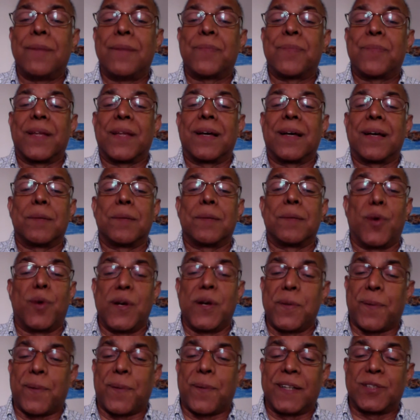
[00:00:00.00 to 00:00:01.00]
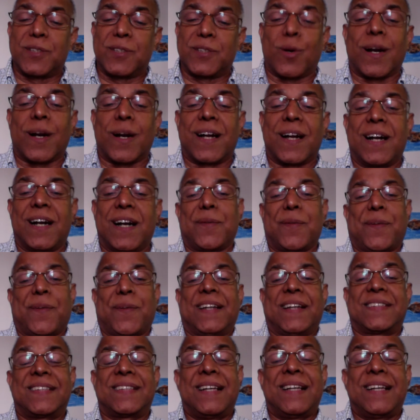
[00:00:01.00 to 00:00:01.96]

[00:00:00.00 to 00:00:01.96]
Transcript: boyfriends or girlfriends.